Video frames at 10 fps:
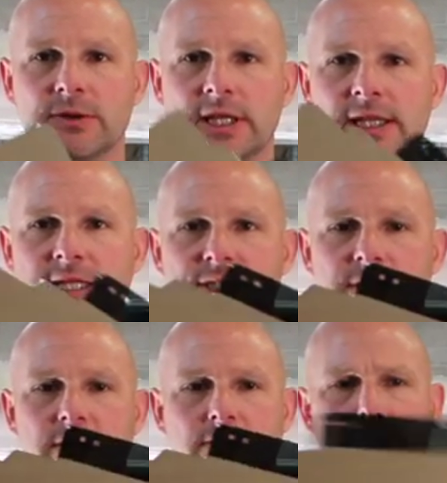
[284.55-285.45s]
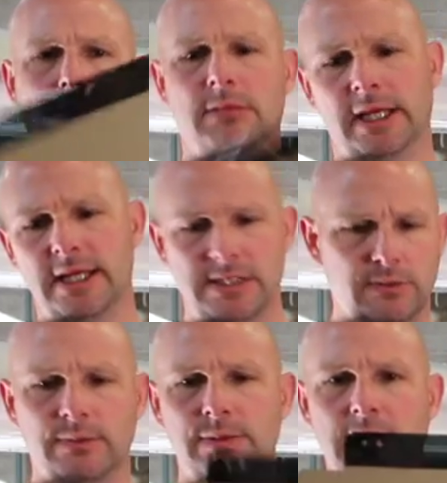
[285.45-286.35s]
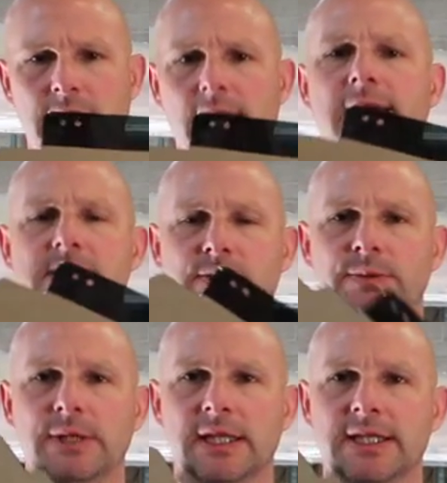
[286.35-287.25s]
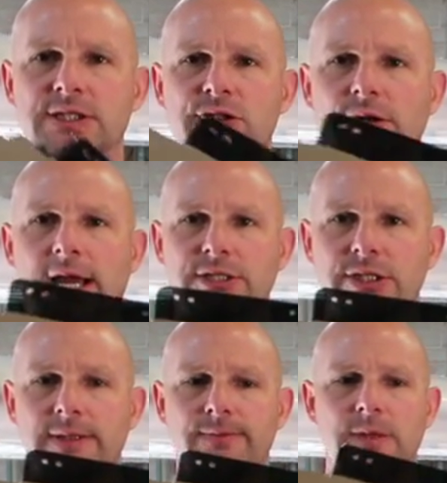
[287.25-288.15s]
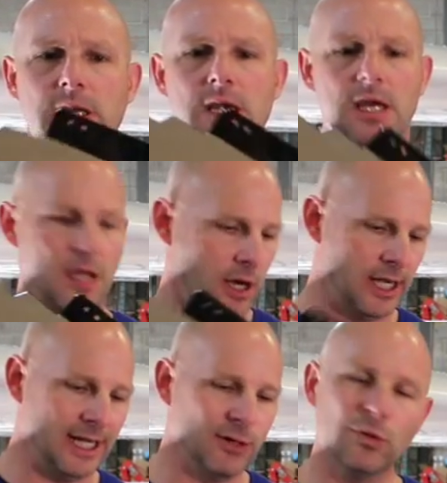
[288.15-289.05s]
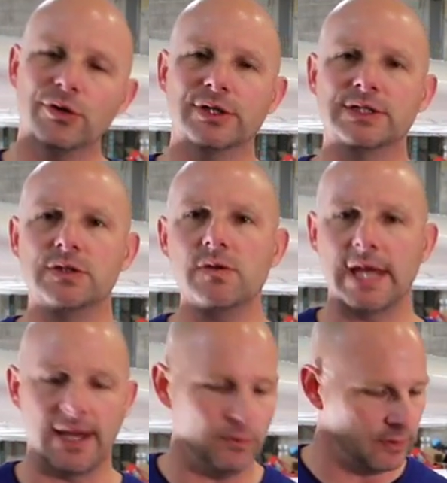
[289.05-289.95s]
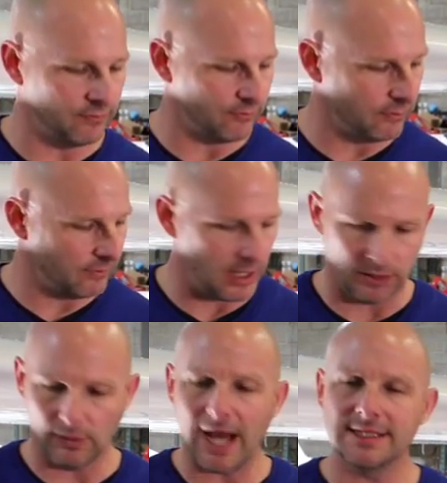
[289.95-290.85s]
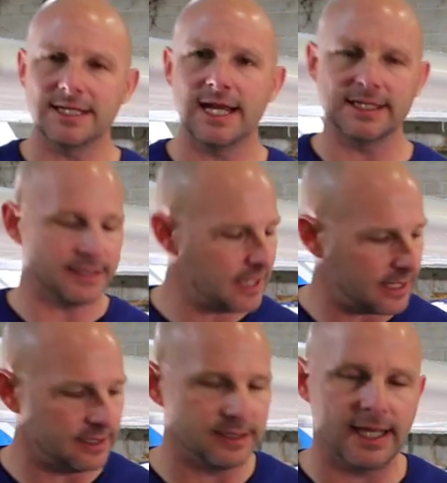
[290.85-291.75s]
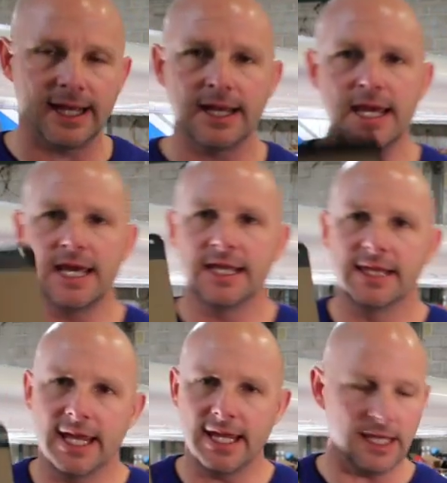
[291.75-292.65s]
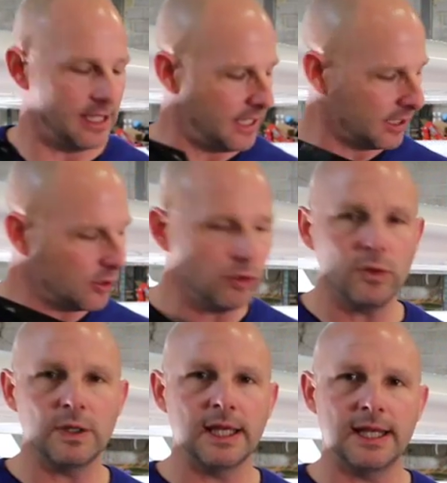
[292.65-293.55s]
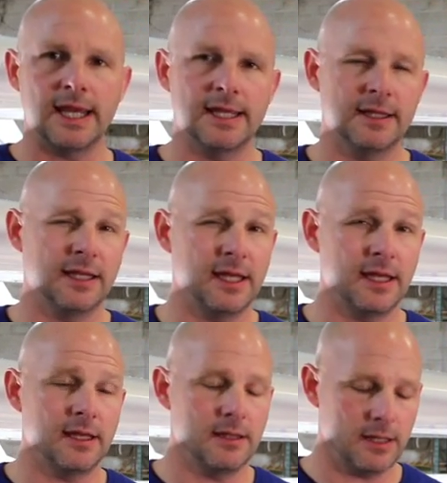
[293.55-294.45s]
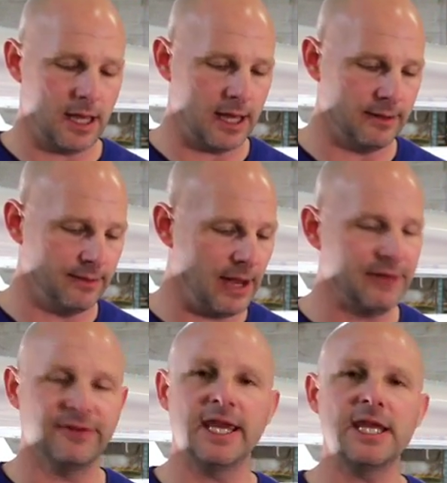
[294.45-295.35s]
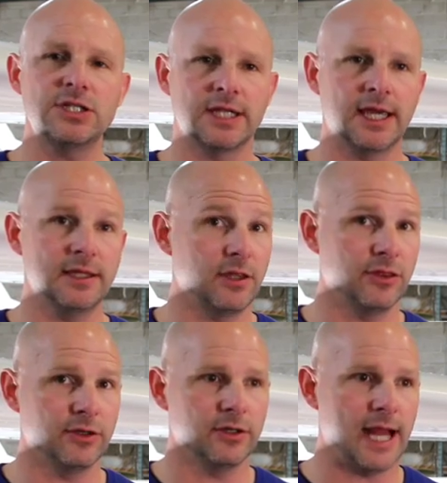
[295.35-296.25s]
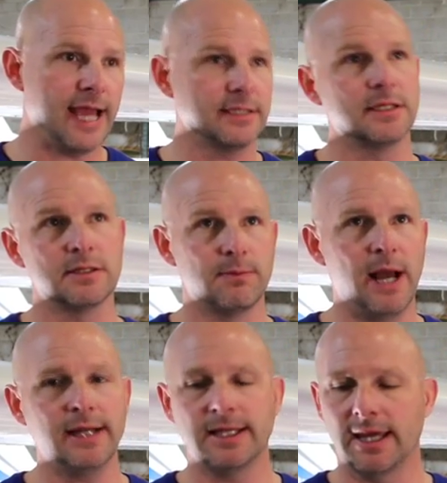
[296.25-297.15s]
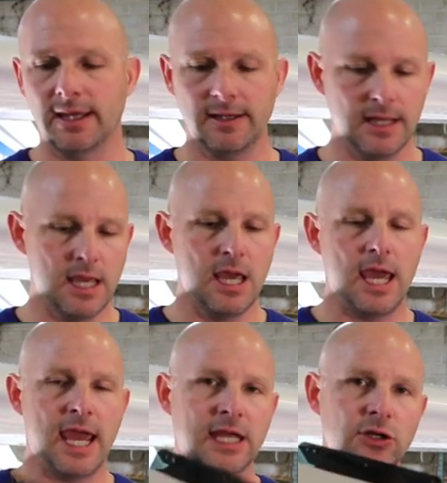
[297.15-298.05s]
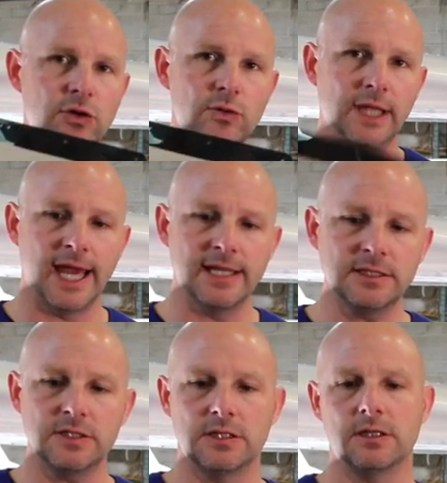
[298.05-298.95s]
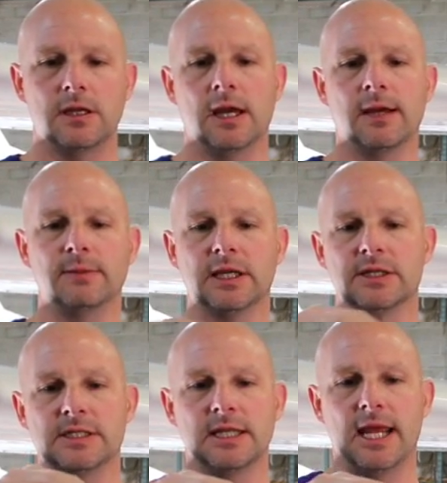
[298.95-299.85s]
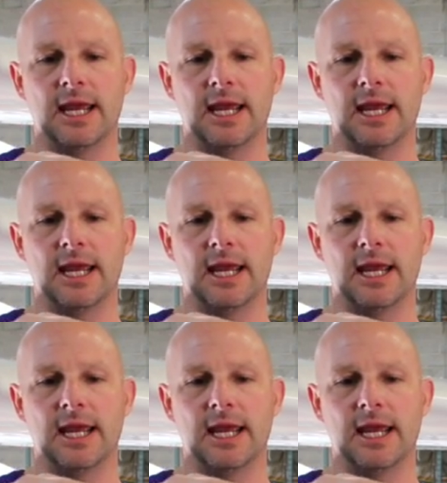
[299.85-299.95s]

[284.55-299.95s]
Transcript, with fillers: in this, I guess it would be, yes, it would be in this direction. All right, in order to do that, what uh, Rosen has done is that they included in the, uh, the modification kit, the third axis mod kit, a new lens uh, because it